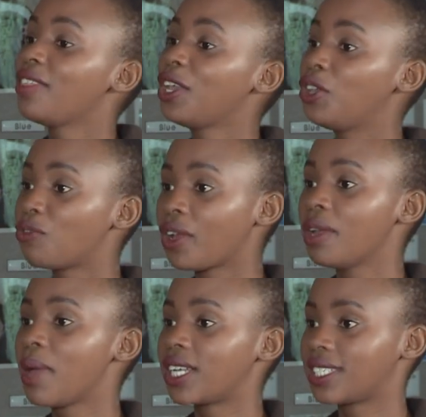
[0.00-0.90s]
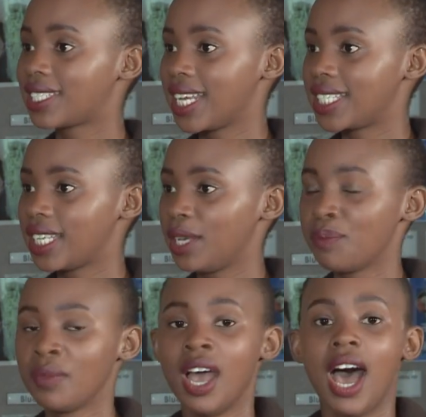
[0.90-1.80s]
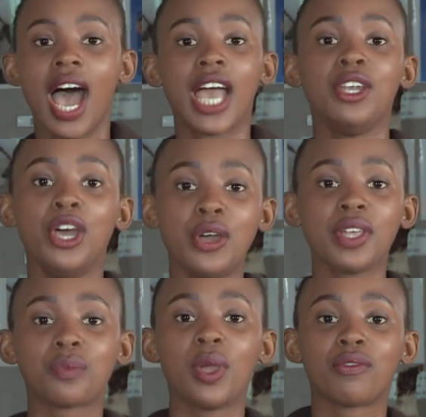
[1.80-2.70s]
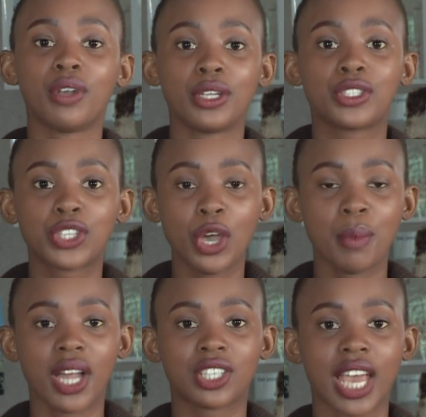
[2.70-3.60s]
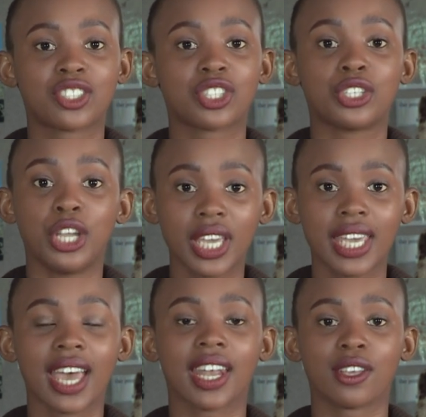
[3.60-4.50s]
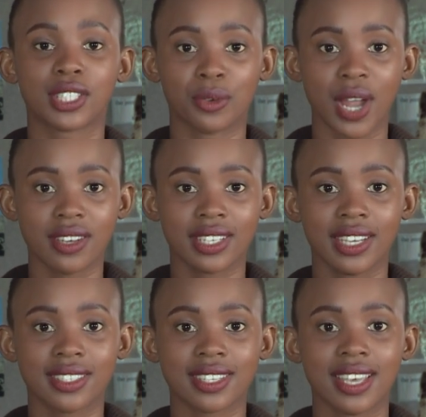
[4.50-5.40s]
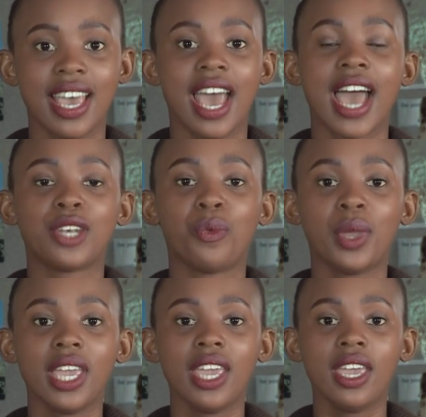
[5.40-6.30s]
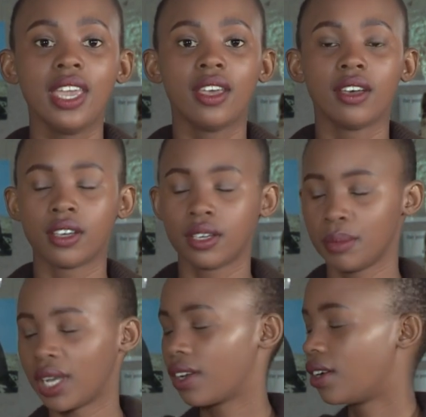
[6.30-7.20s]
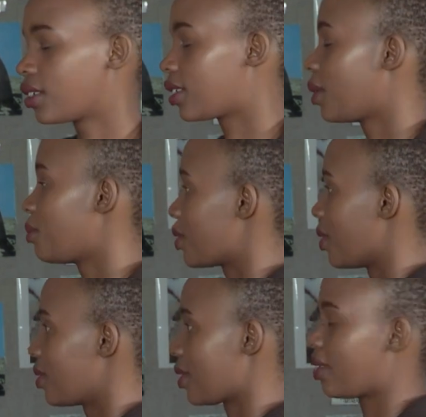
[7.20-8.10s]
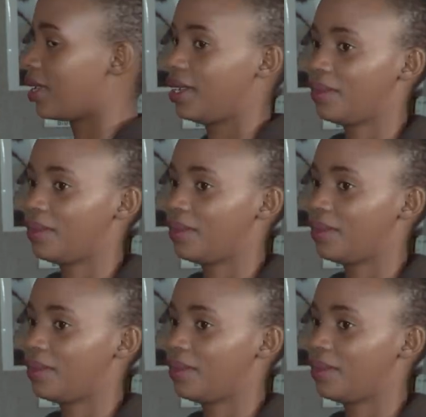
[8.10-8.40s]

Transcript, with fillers: Thank you very much, Stacey. I know that we have learned so much at just looking at our surroundings. And we, oh my gosh, I'm so sorry.